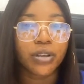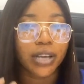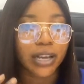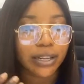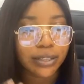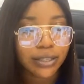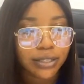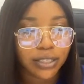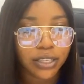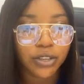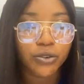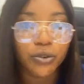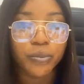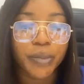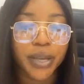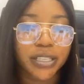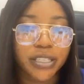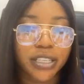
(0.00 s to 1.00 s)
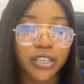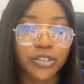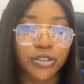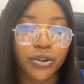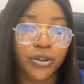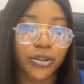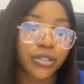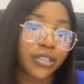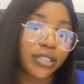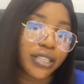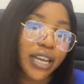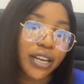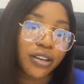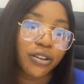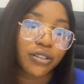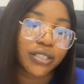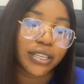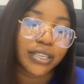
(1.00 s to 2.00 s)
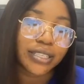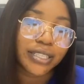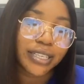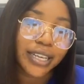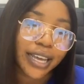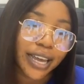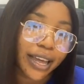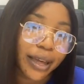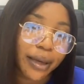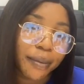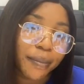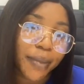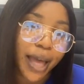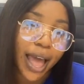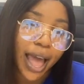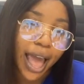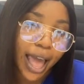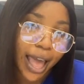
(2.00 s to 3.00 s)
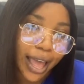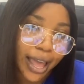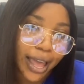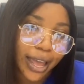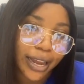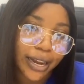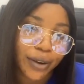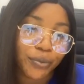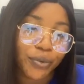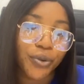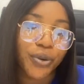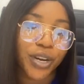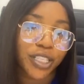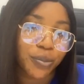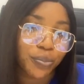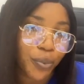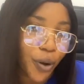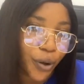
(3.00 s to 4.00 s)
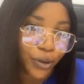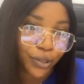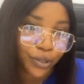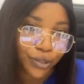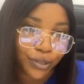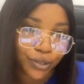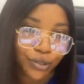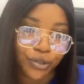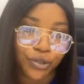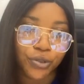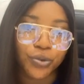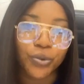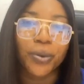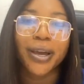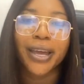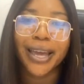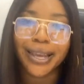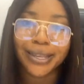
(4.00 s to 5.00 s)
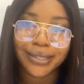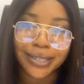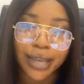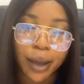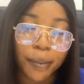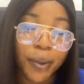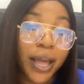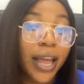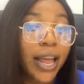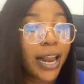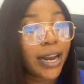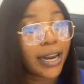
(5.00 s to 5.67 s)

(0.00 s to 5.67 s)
you can still message us, send us a DM, and we'll respond to you ASAP.